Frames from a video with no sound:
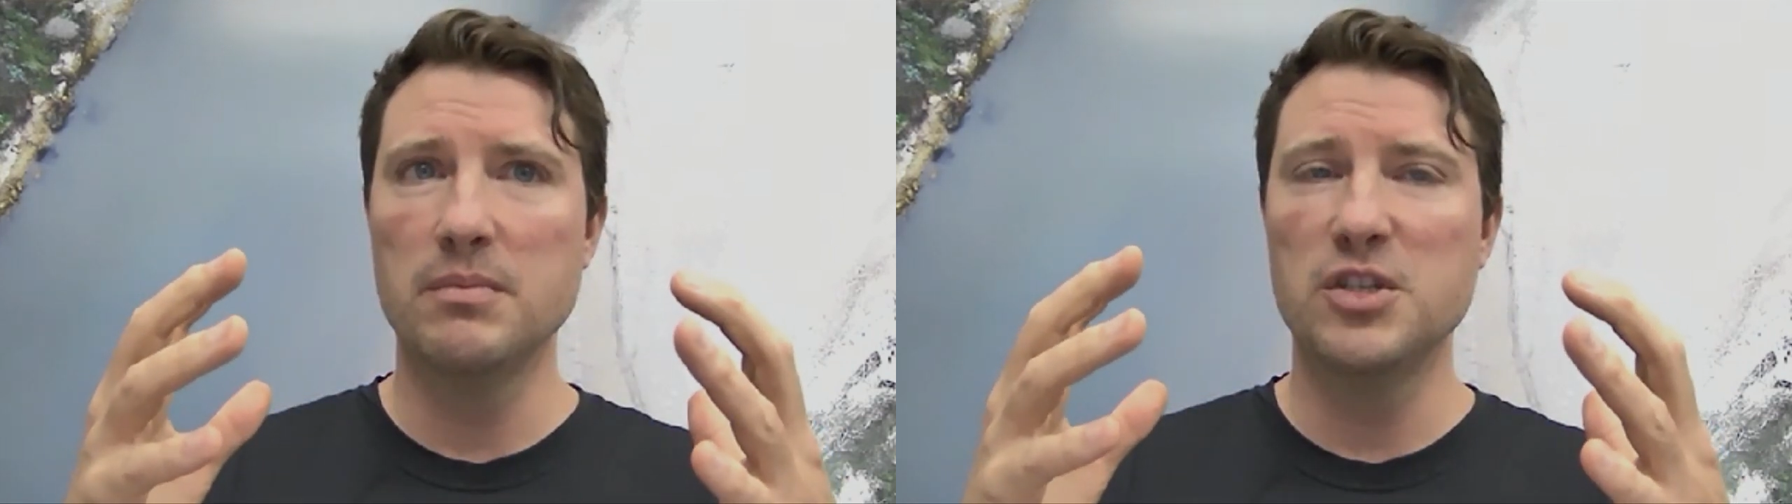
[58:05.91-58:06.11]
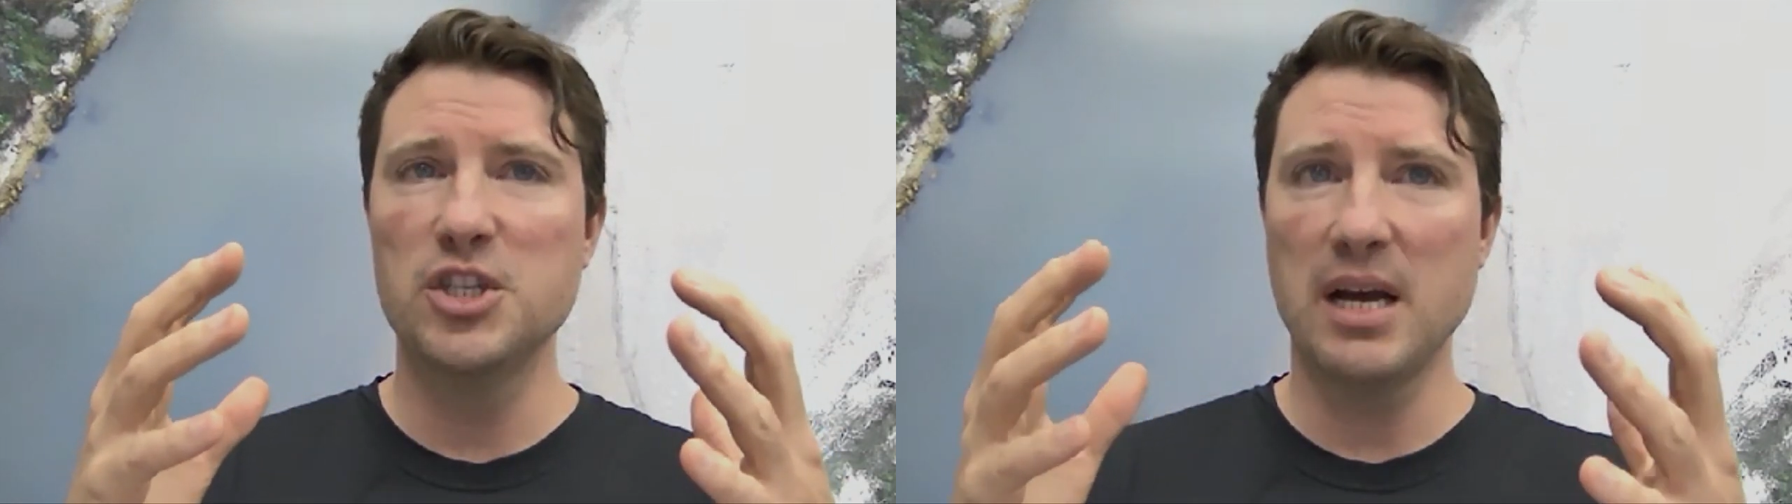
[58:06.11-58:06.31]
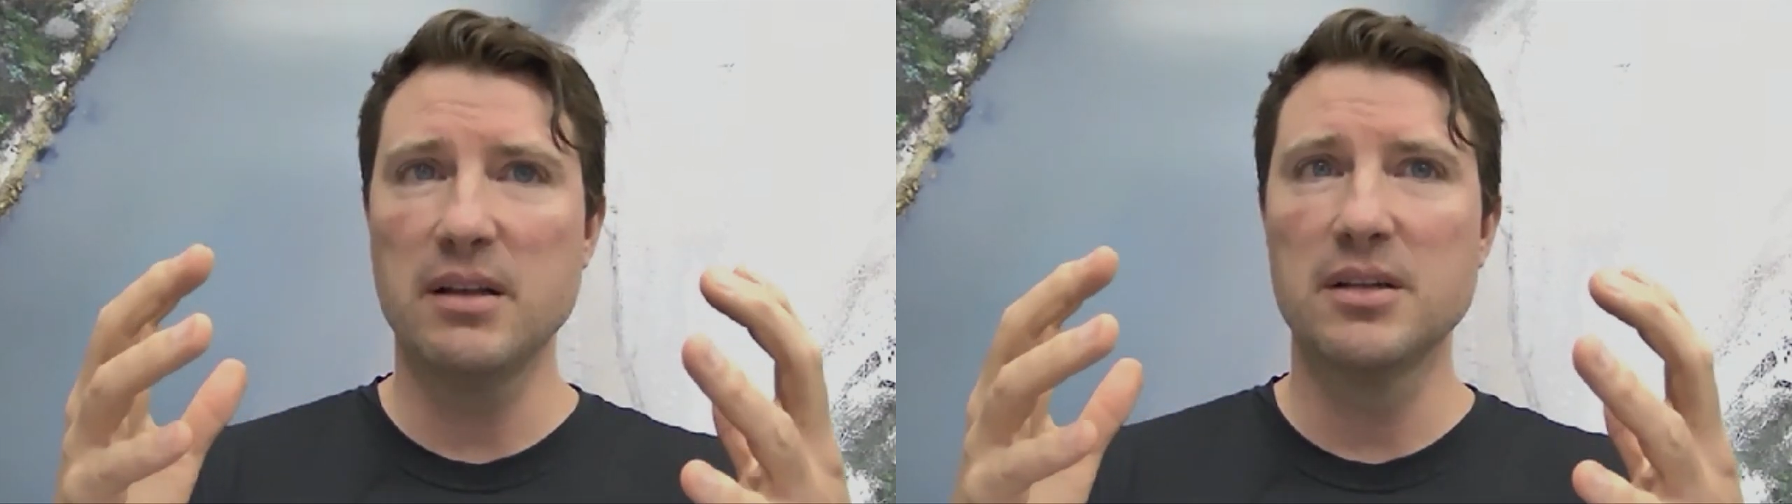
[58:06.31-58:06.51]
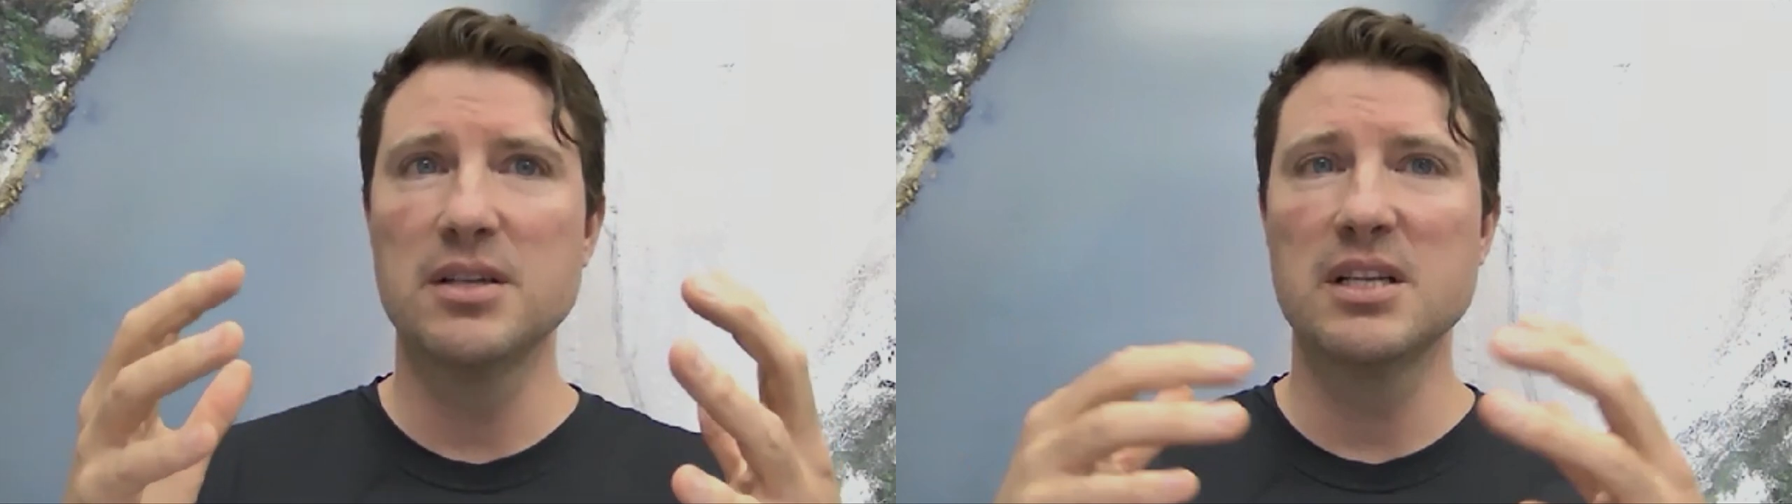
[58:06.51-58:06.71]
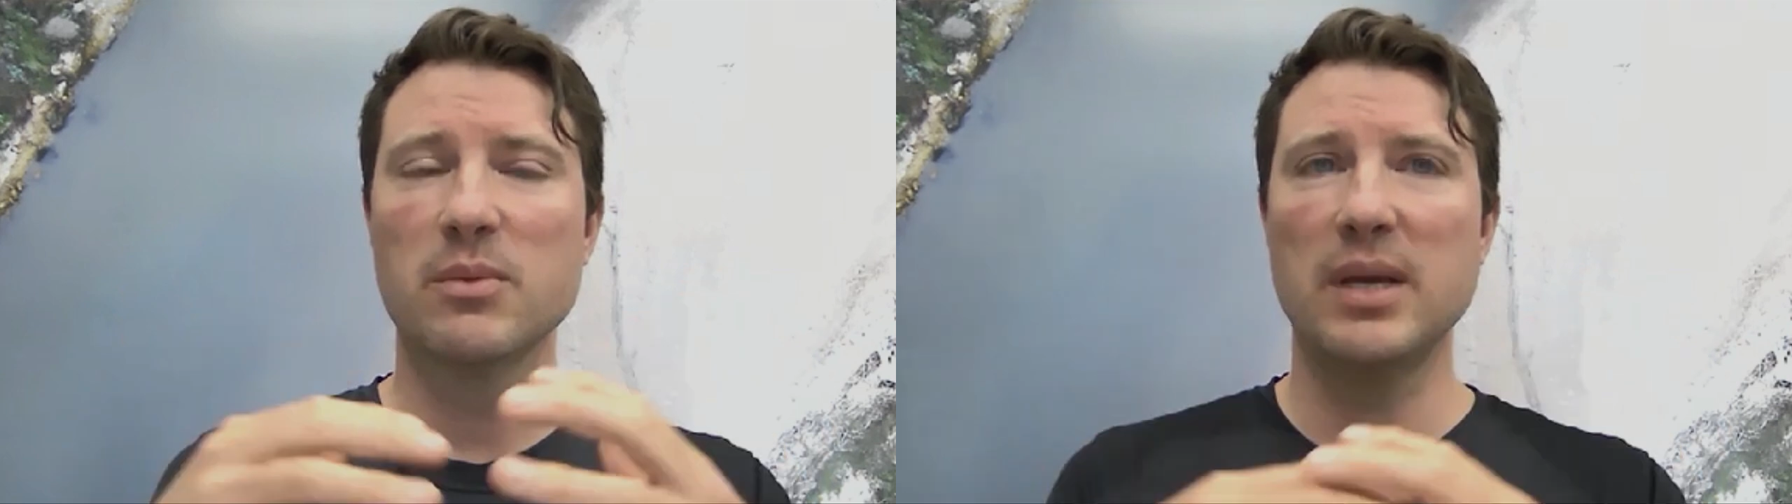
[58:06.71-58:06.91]

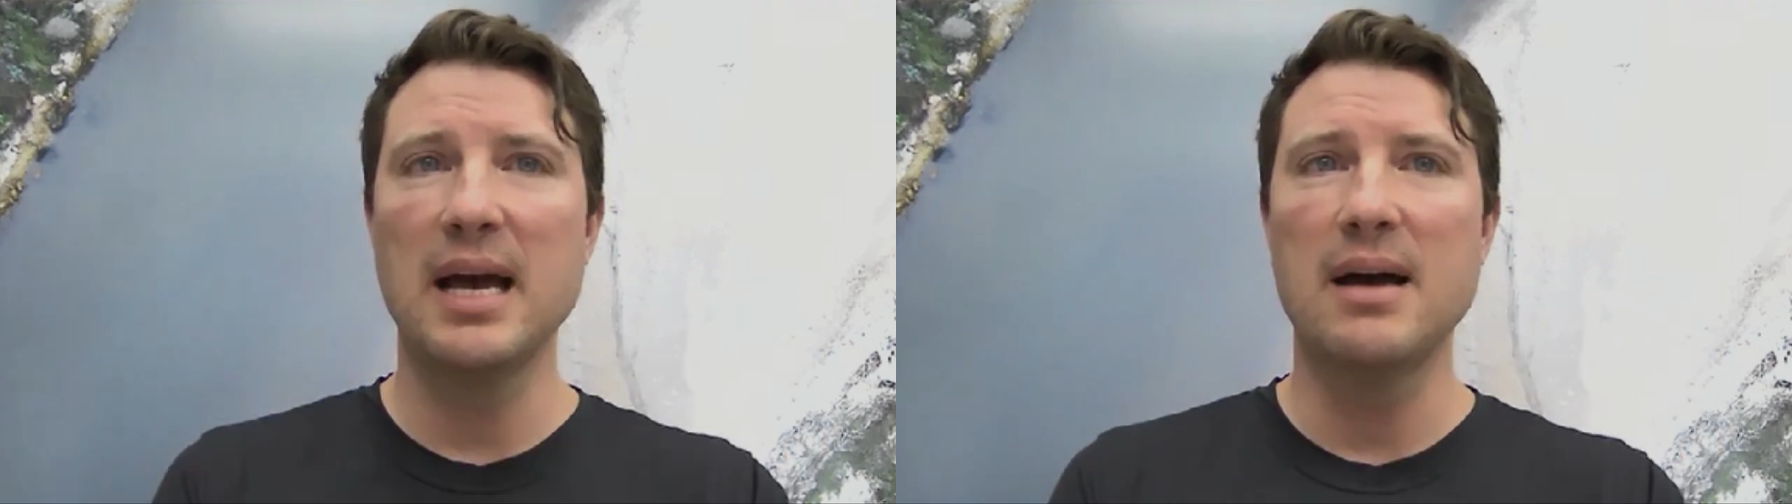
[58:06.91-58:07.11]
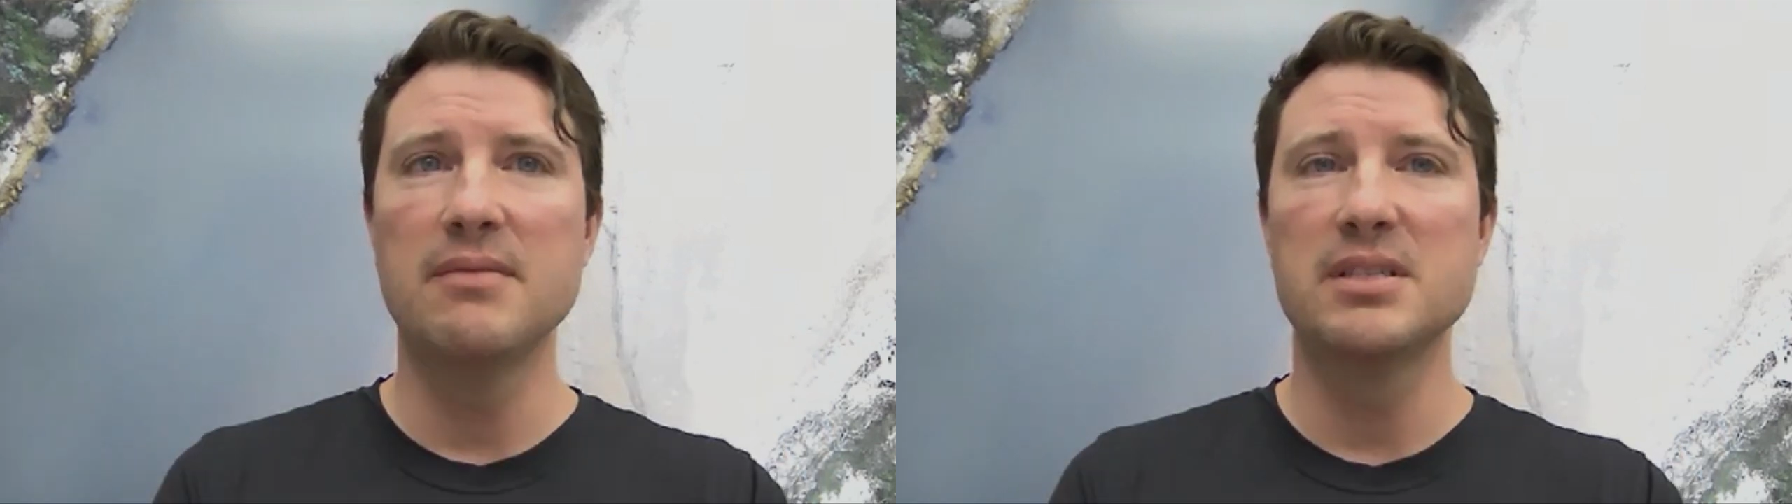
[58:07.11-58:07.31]
challenge that we have